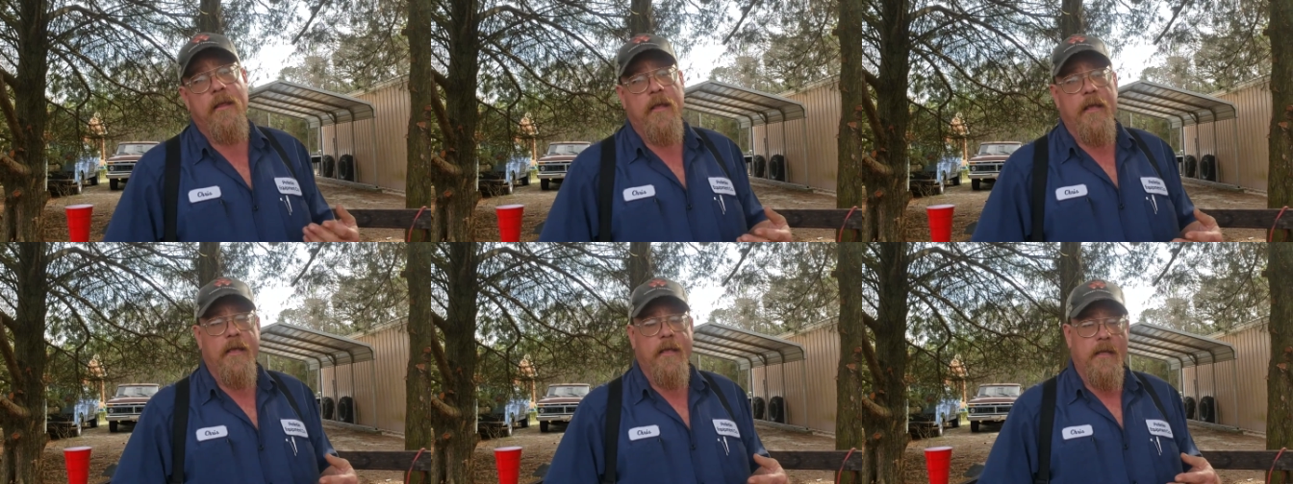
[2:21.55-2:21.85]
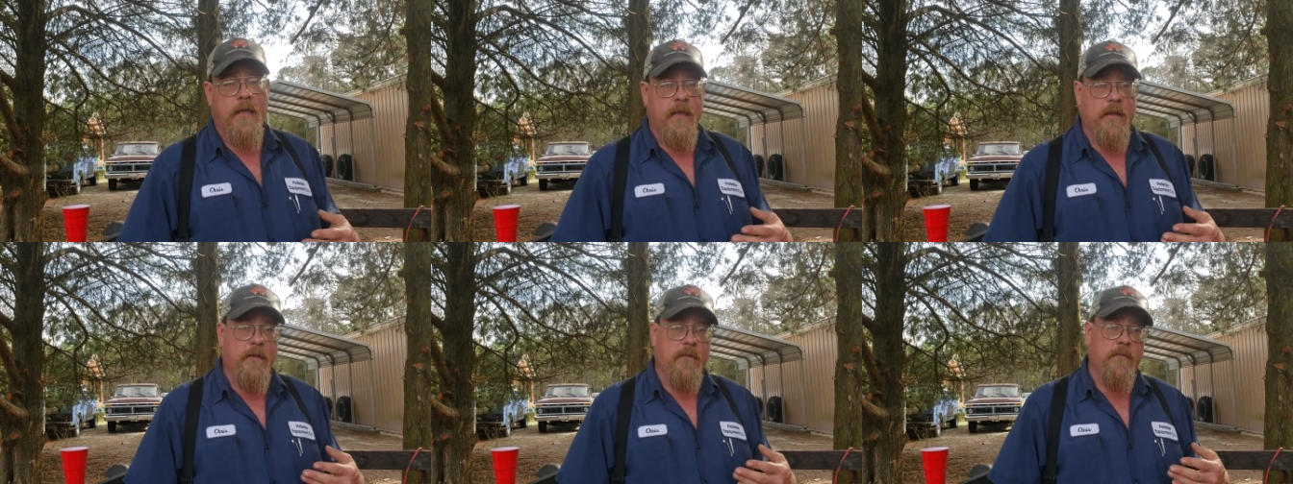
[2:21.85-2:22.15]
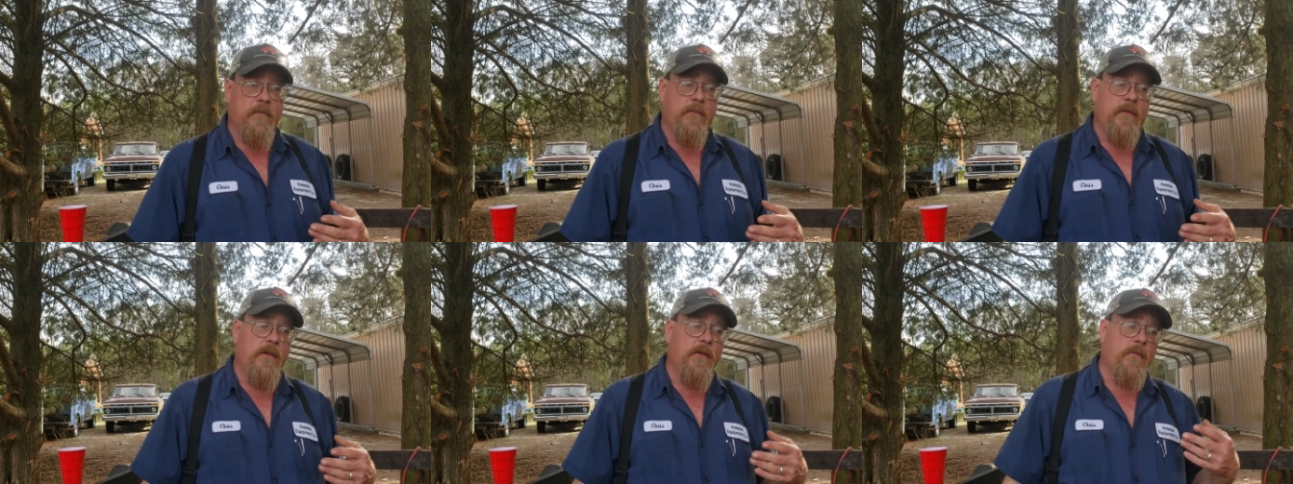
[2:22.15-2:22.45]

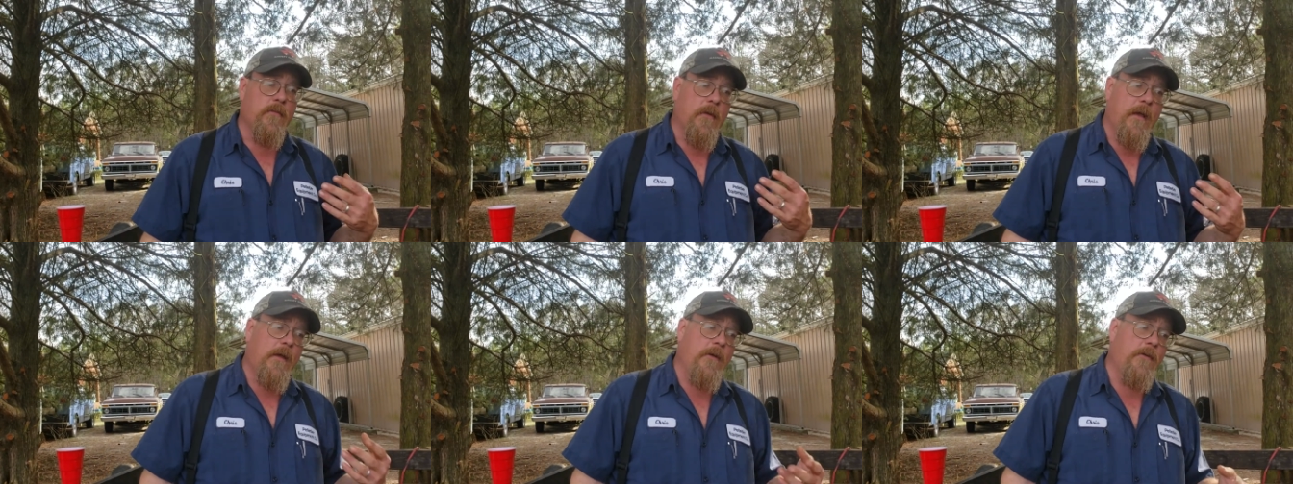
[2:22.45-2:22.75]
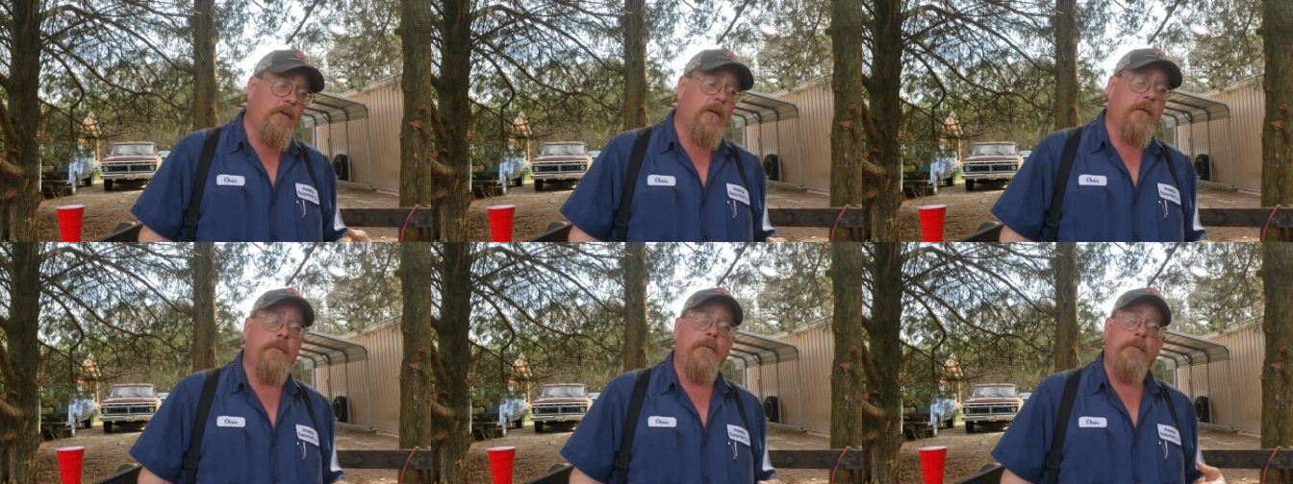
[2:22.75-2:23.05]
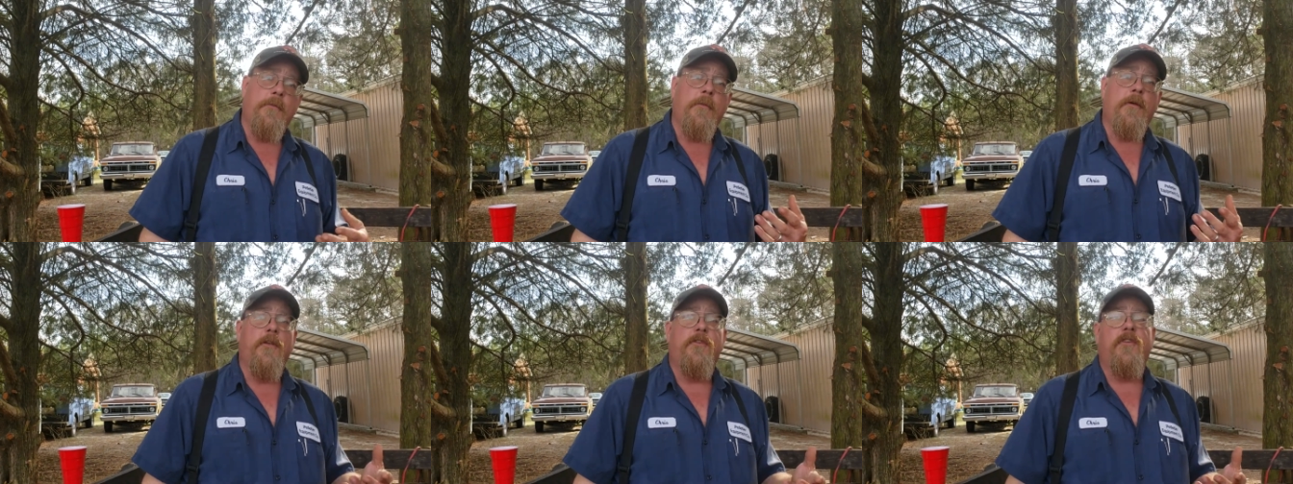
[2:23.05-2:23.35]
and you rounded up
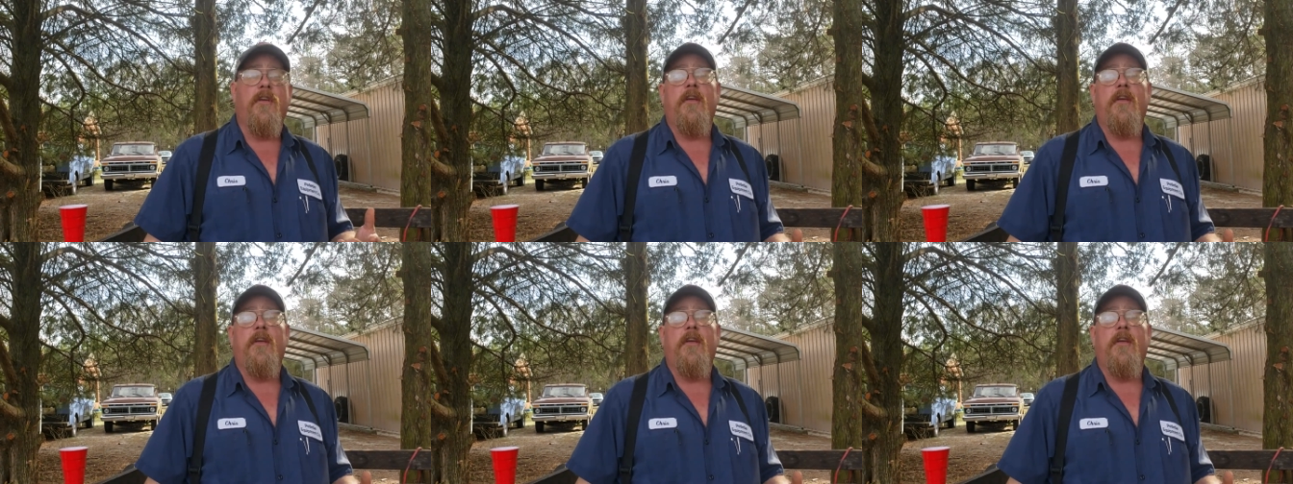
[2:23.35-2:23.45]
as much